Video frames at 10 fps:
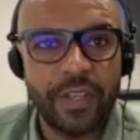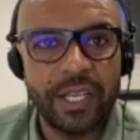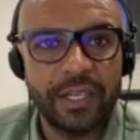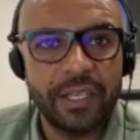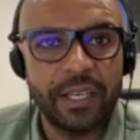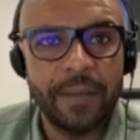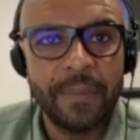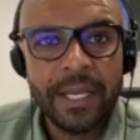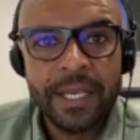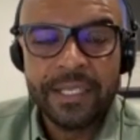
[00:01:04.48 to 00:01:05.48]
fit. And
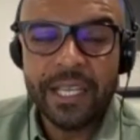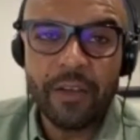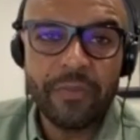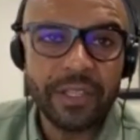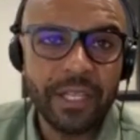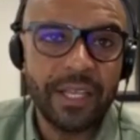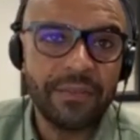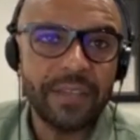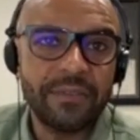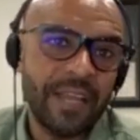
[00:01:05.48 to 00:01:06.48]
um, yeah, I think they're,
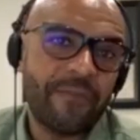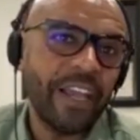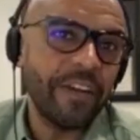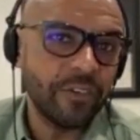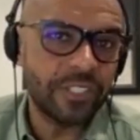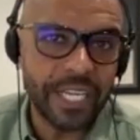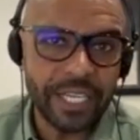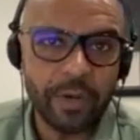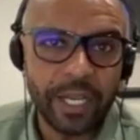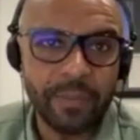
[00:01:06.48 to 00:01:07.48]
they're favourites
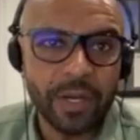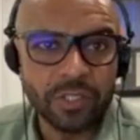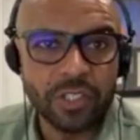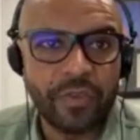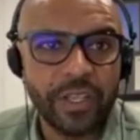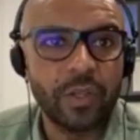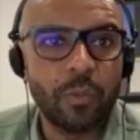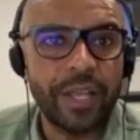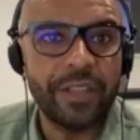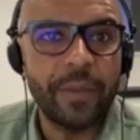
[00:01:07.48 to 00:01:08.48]
anyway, but I just feel the
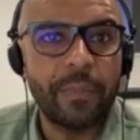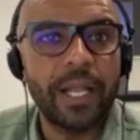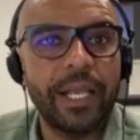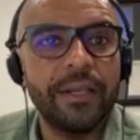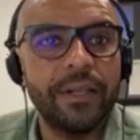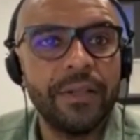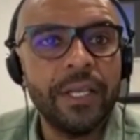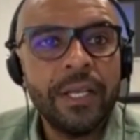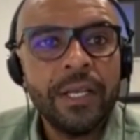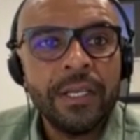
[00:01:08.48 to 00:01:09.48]
way they're playing and,
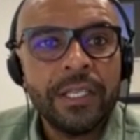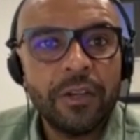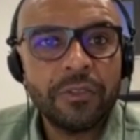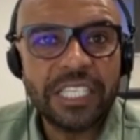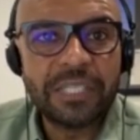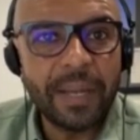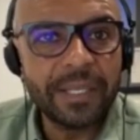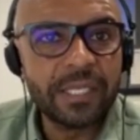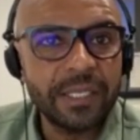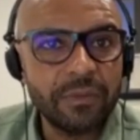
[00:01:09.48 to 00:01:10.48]
you know,
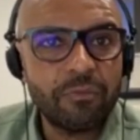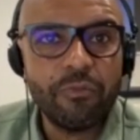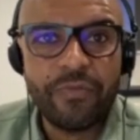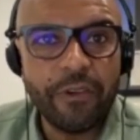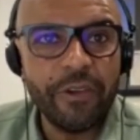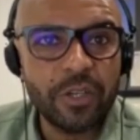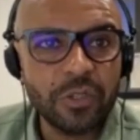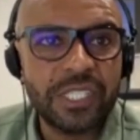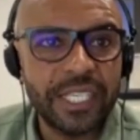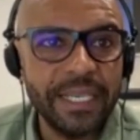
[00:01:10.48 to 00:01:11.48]
dismantling very
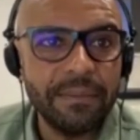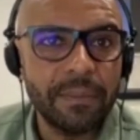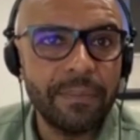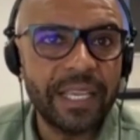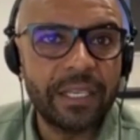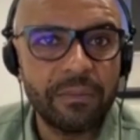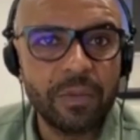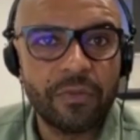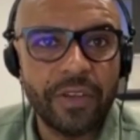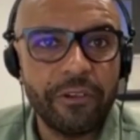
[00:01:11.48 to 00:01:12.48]
good teams and making
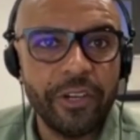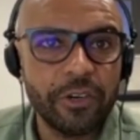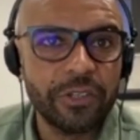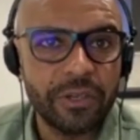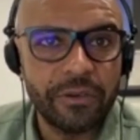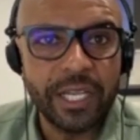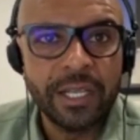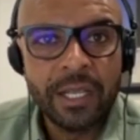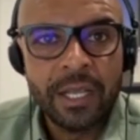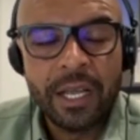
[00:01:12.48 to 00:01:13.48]
them look very ordinary,
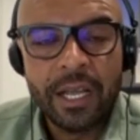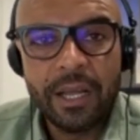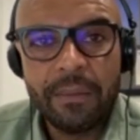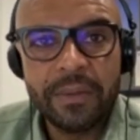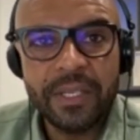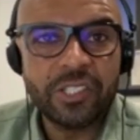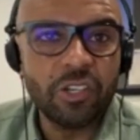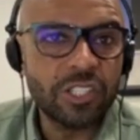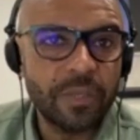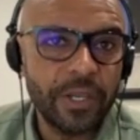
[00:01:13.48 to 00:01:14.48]
um, it, it's
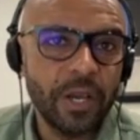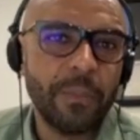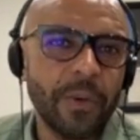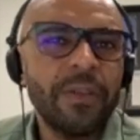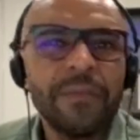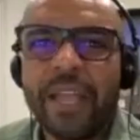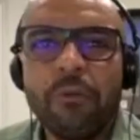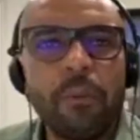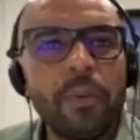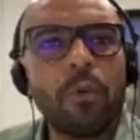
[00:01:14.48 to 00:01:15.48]
got to be on. But they
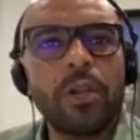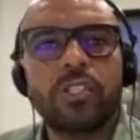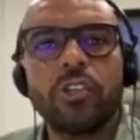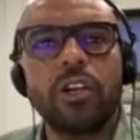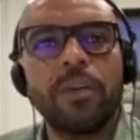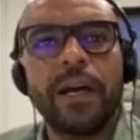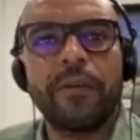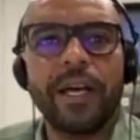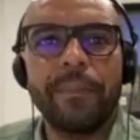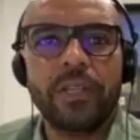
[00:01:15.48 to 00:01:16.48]
won't but want to talk
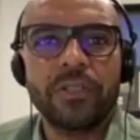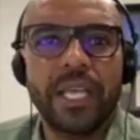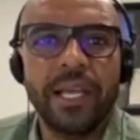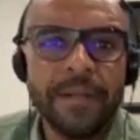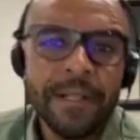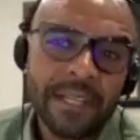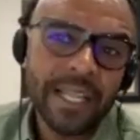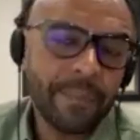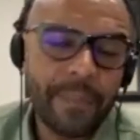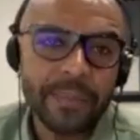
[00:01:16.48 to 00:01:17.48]
about that because they're,
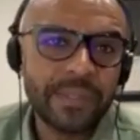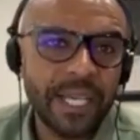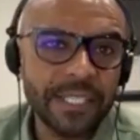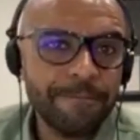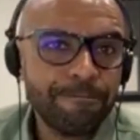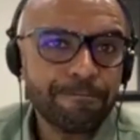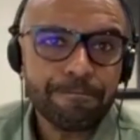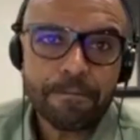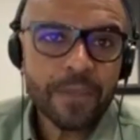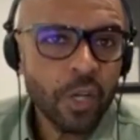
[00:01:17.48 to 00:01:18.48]
like Pep says,
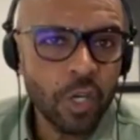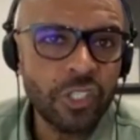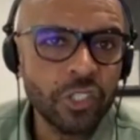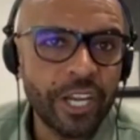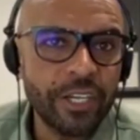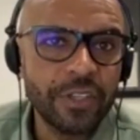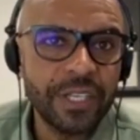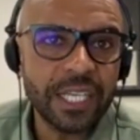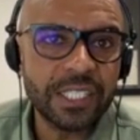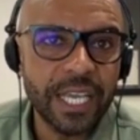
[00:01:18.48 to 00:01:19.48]
concentrating on the
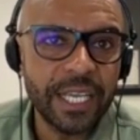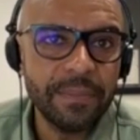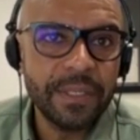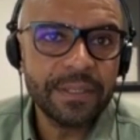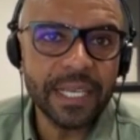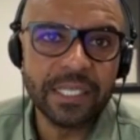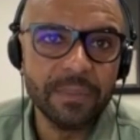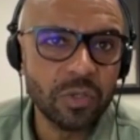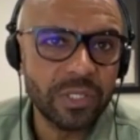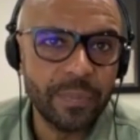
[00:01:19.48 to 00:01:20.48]
next game. That's
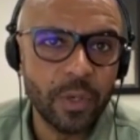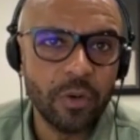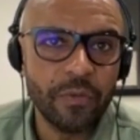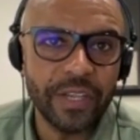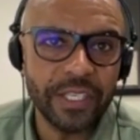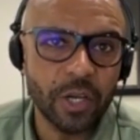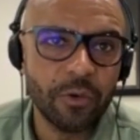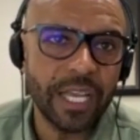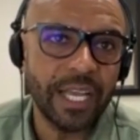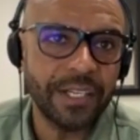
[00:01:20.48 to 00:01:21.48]
yeah, the most important yeah. thing.
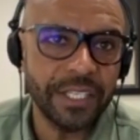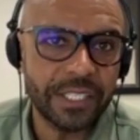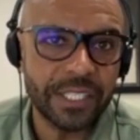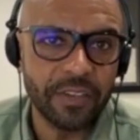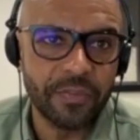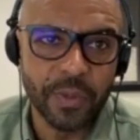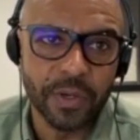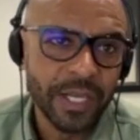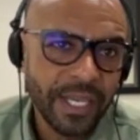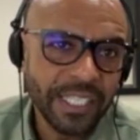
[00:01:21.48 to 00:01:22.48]
Don't get ahead of yourself.
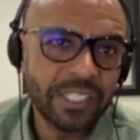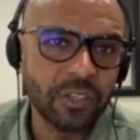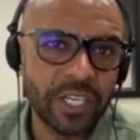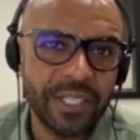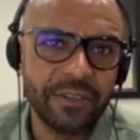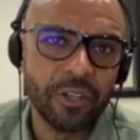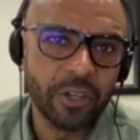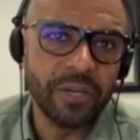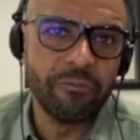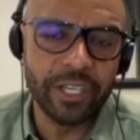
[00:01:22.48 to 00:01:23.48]
But, yeah, but Trevor, looking, they're
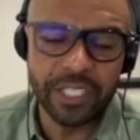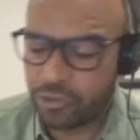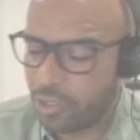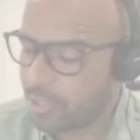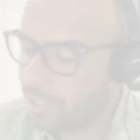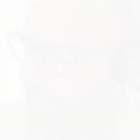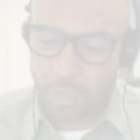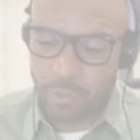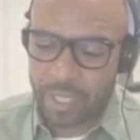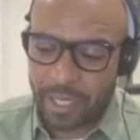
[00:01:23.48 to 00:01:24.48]
looking really strong. I'll
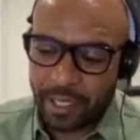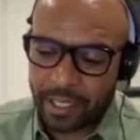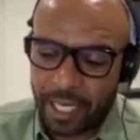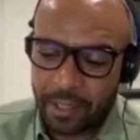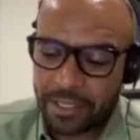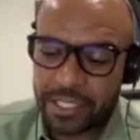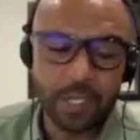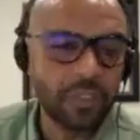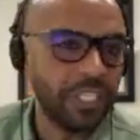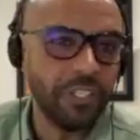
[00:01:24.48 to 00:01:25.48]
quote uh, Carlo
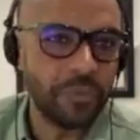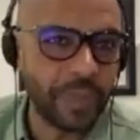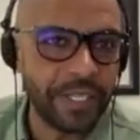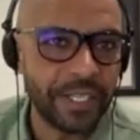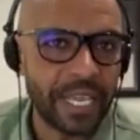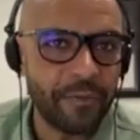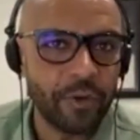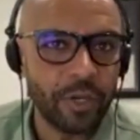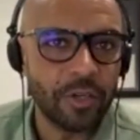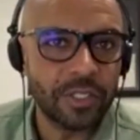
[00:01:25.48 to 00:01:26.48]
Ancelotti, who's been in the game
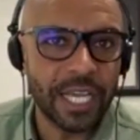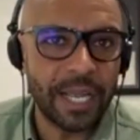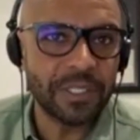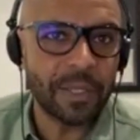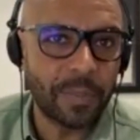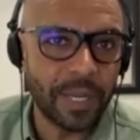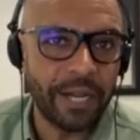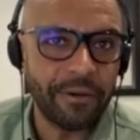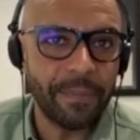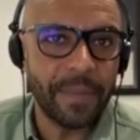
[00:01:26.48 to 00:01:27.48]
for a long time as a
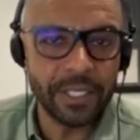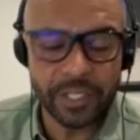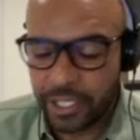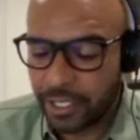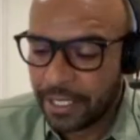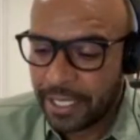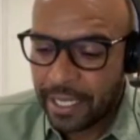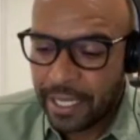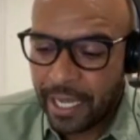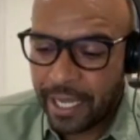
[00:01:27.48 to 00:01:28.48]
player and a manager,
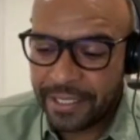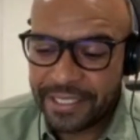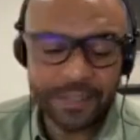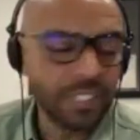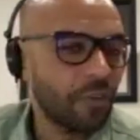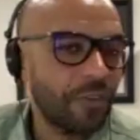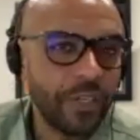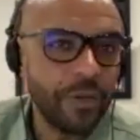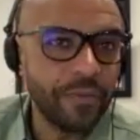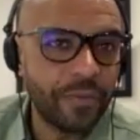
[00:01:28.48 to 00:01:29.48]
and he said there's
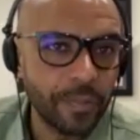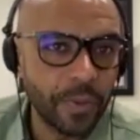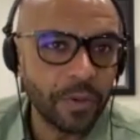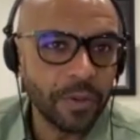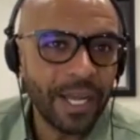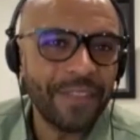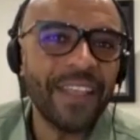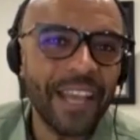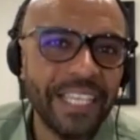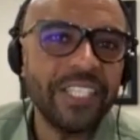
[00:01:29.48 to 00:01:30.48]
nothing new in football.
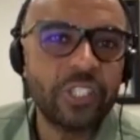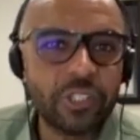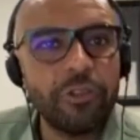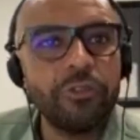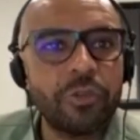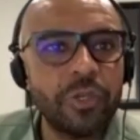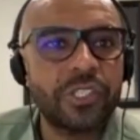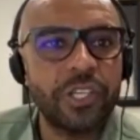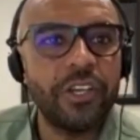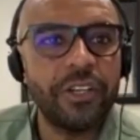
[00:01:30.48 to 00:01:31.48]
And that is true to a
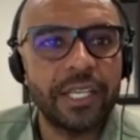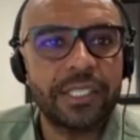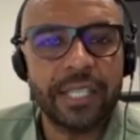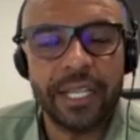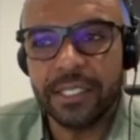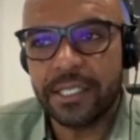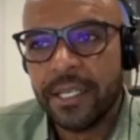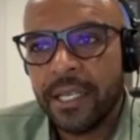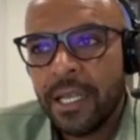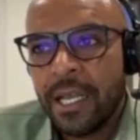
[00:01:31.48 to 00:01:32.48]
certain extent.